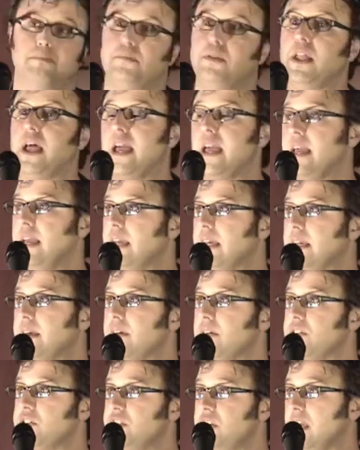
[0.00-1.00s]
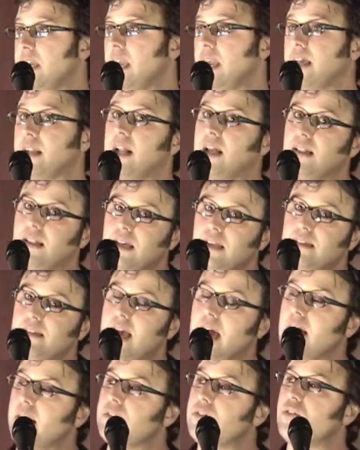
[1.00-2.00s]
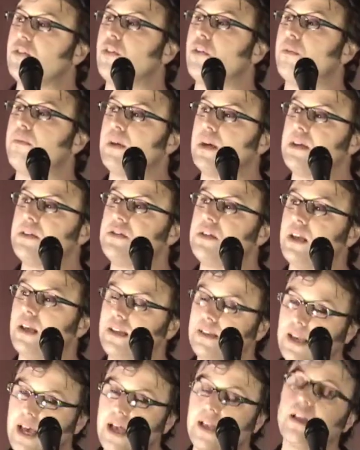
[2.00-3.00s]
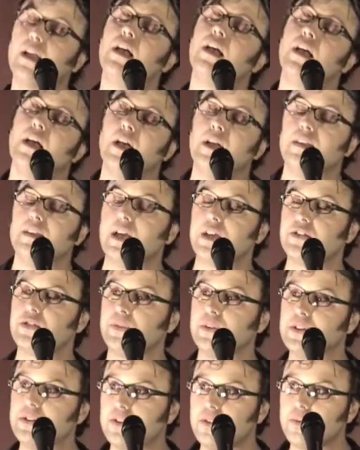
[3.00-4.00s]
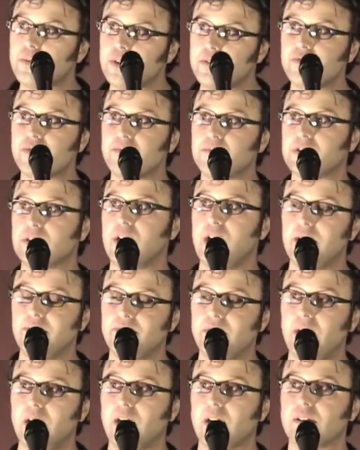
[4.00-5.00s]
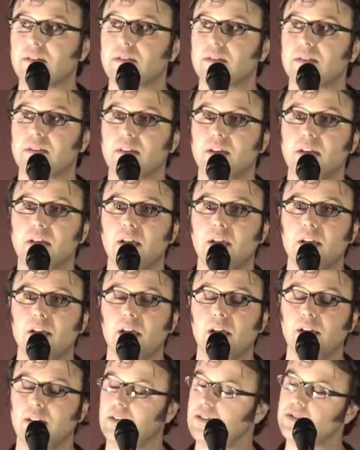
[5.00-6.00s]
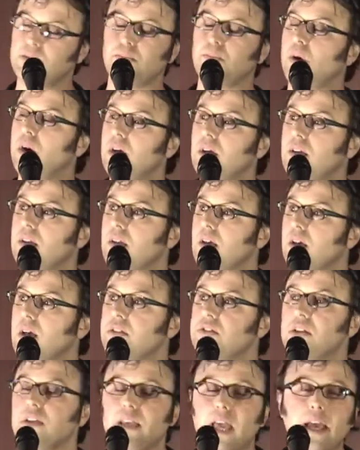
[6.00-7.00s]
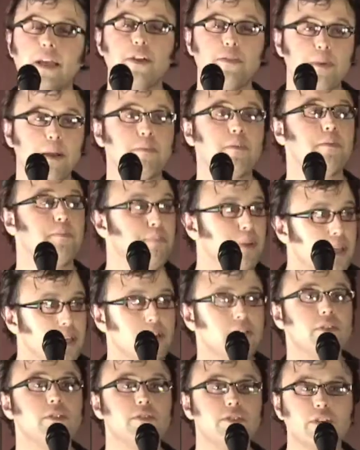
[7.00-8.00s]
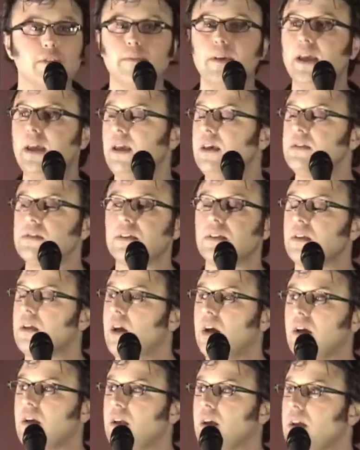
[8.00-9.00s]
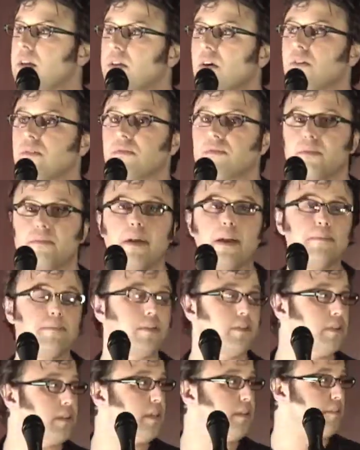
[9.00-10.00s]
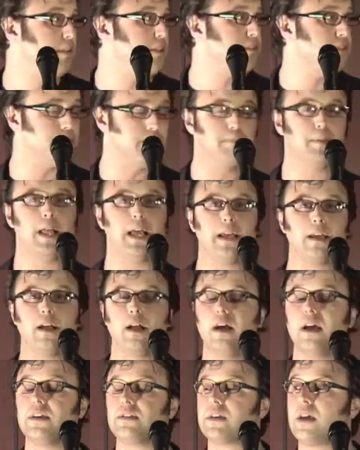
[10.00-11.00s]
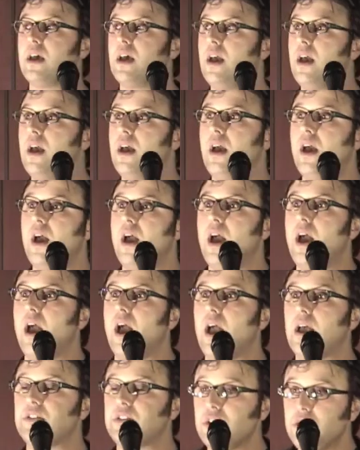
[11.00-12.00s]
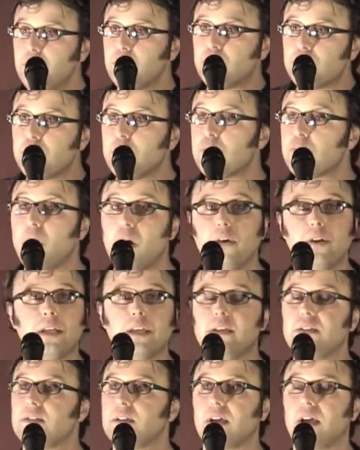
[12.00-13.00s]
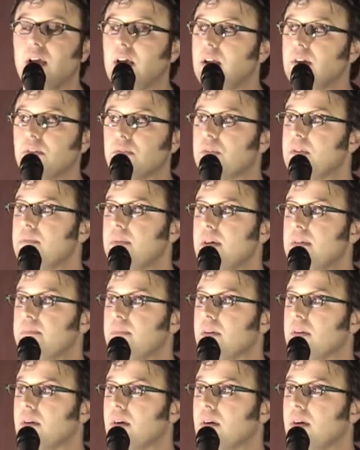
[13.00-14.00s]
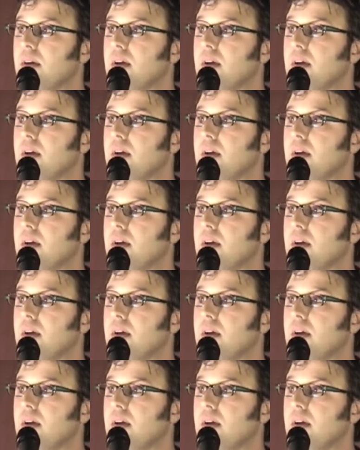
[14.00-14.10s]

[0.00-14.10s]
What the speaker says: playing, singing, and I leaned down to him and I said, hey, Dad, next one, do the one from Sly Fox. And he said, what? I said, yeah, you remember, Picture Me. He said, I don't remember. He gave me some blank eyes. I said, you wrote it. He said, I don't remember.